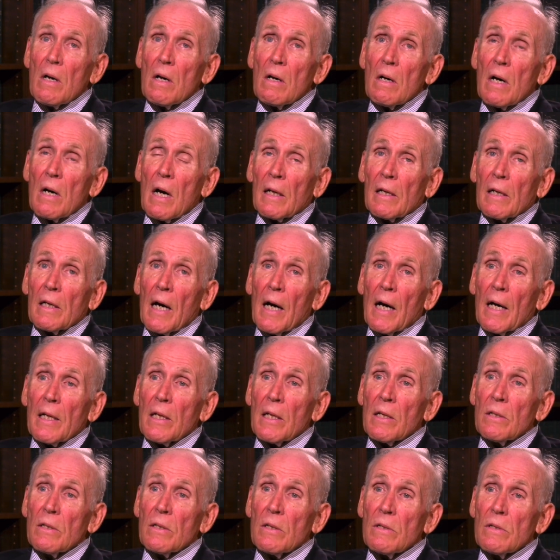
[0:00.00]
I got
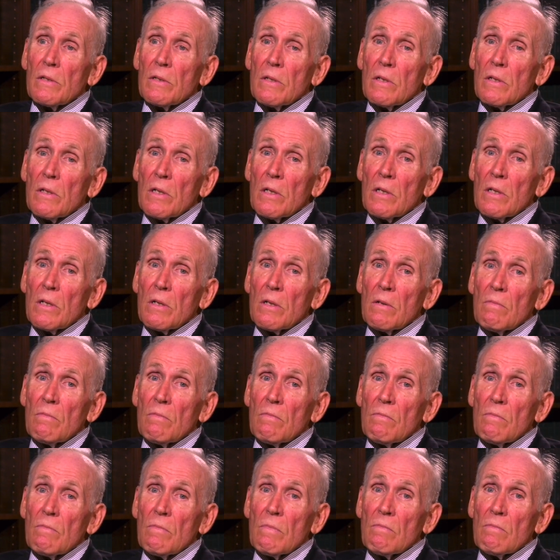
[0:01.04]

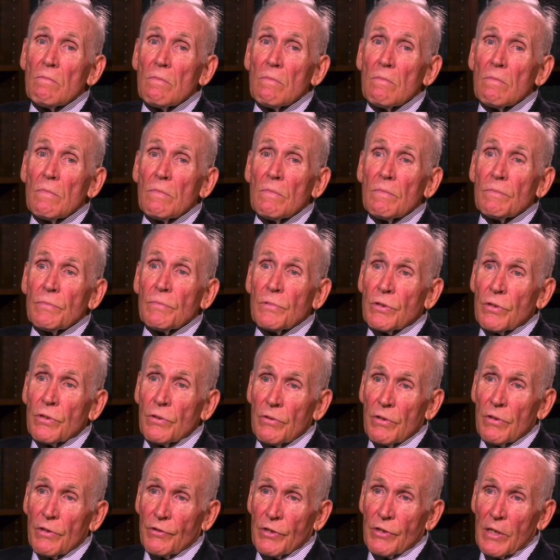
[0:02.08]
in to
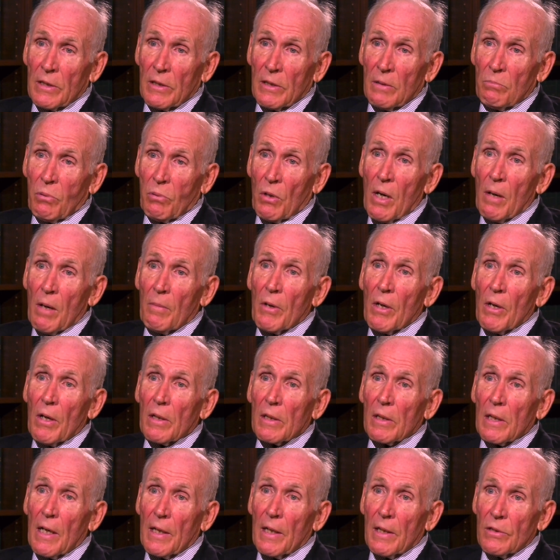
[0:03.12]
the second primary.
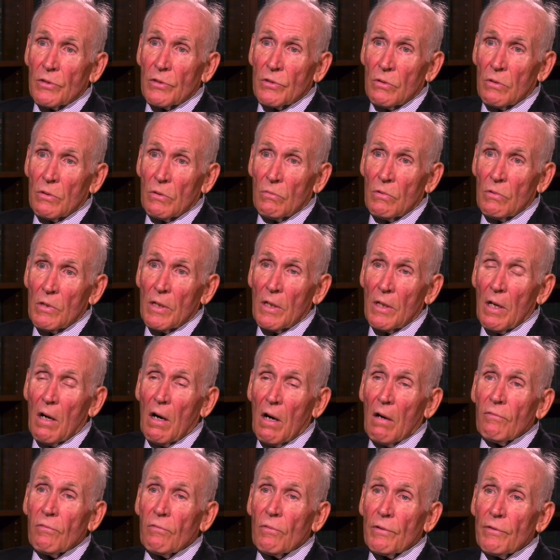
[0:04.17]
I got into a
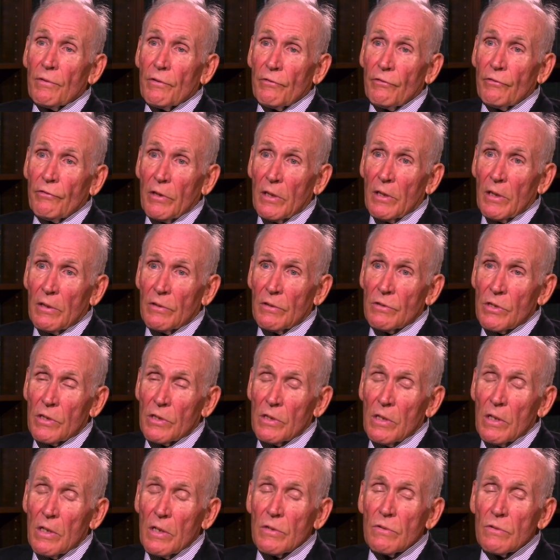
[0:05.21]
runoff with the sitting
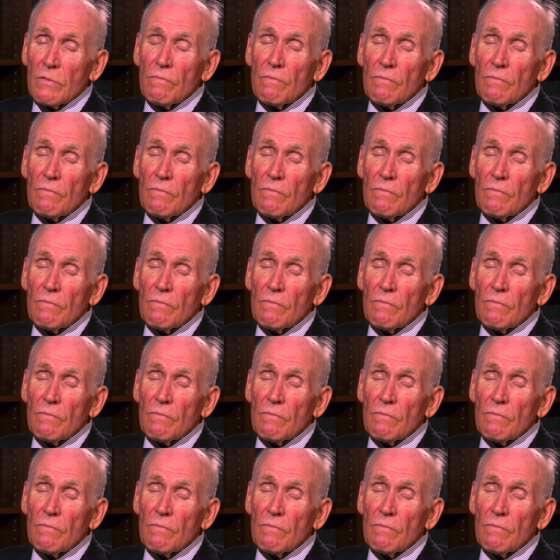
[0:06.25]
judge,